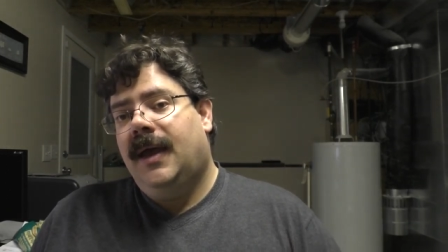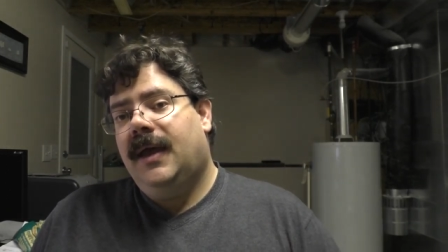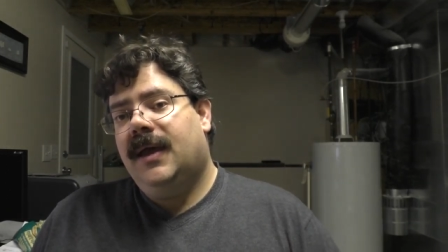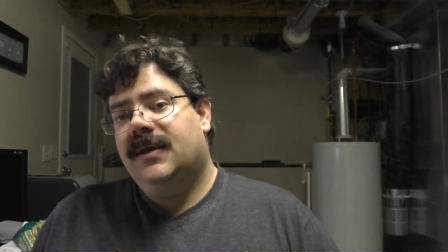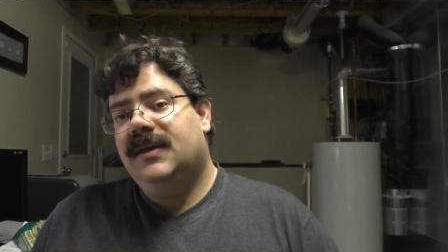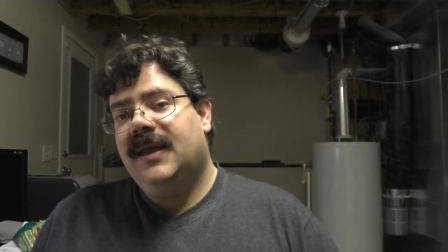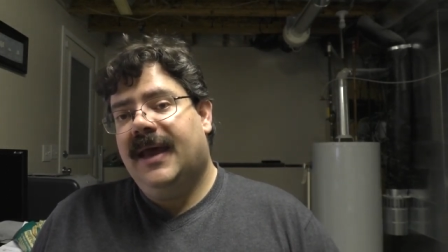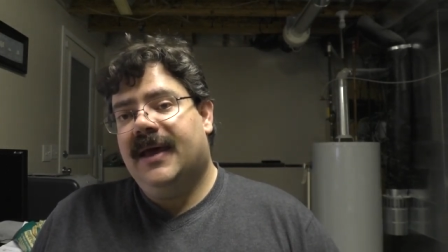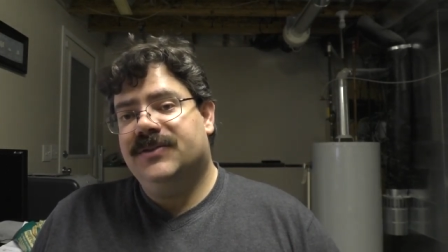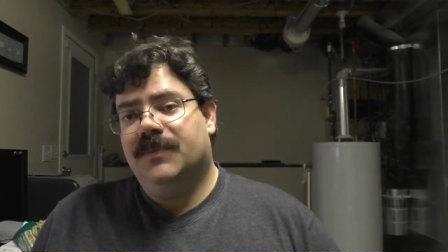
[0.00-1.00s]
and he
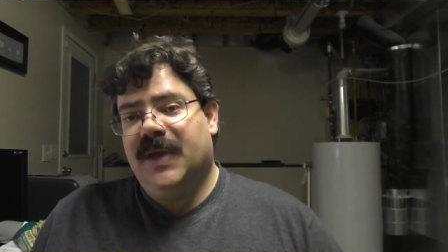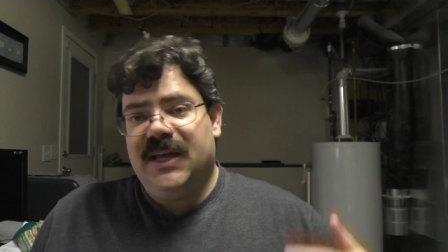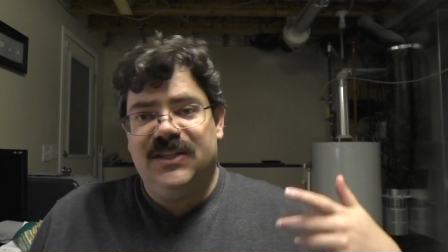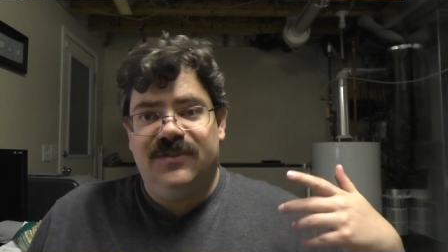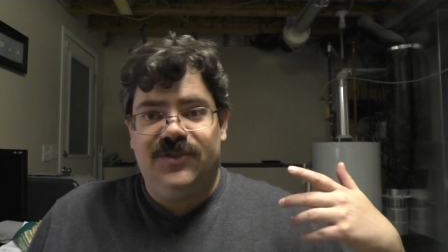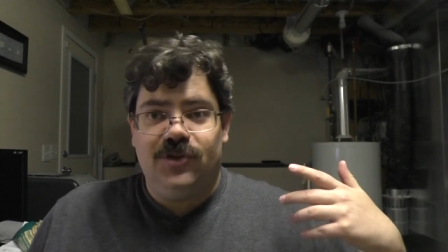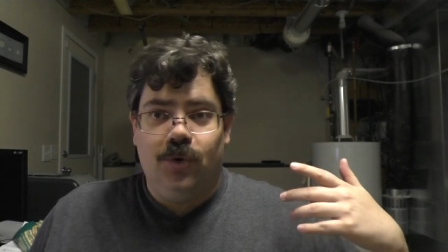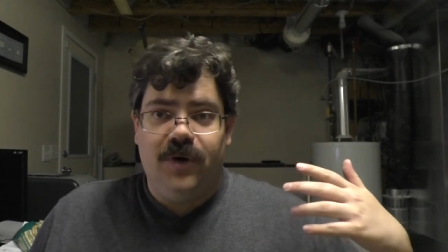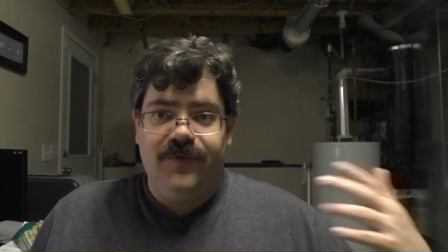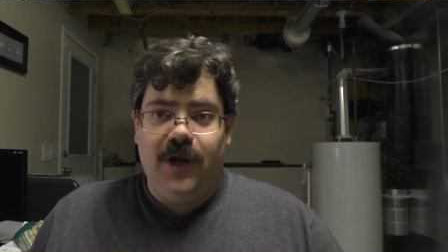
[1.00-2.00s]
has a massive
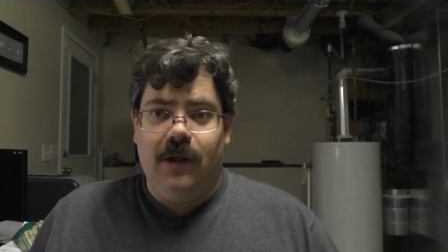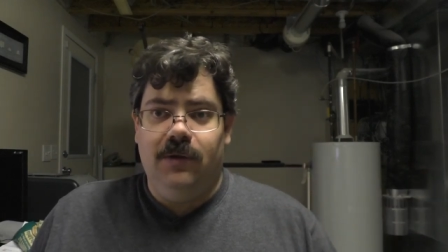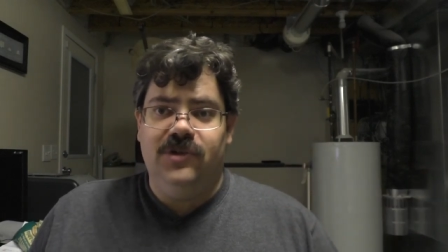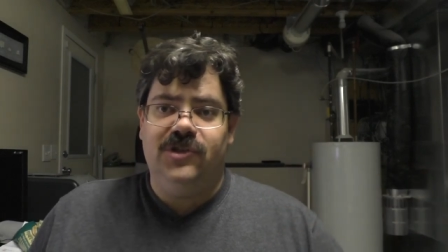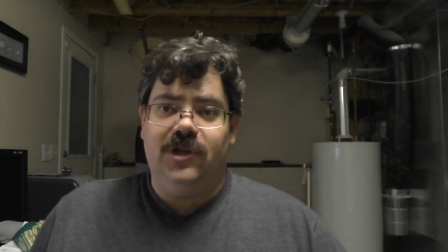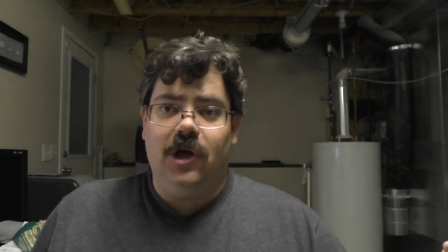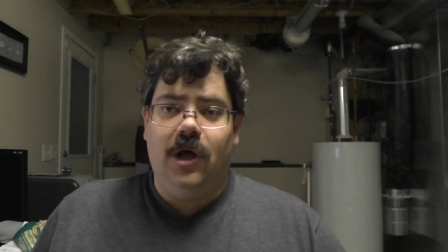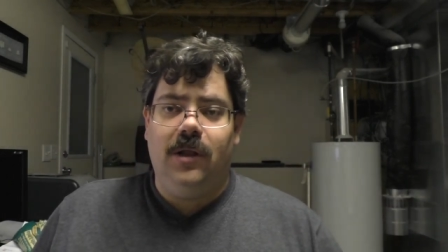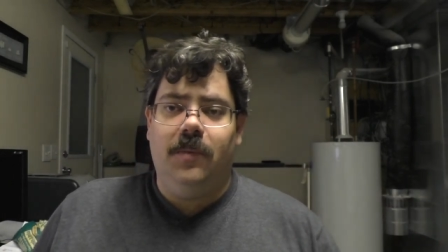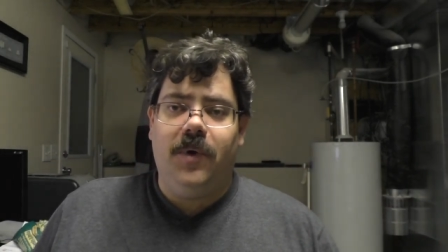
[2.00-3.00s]
store of knowledge to
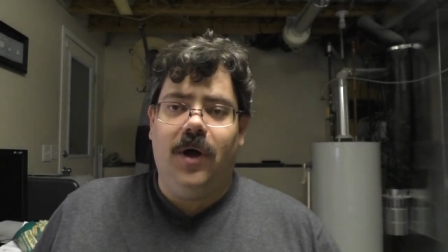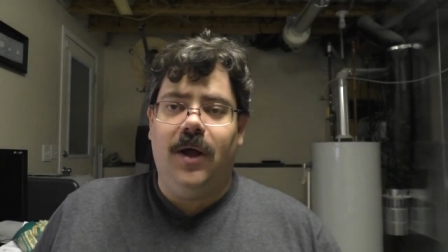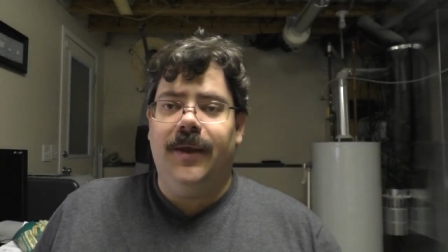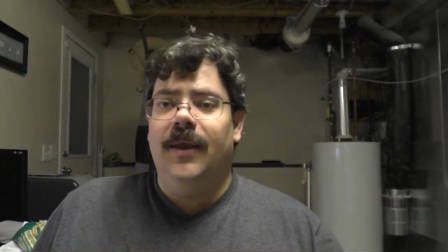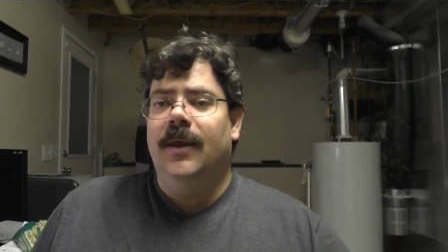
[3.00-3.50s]
call upon,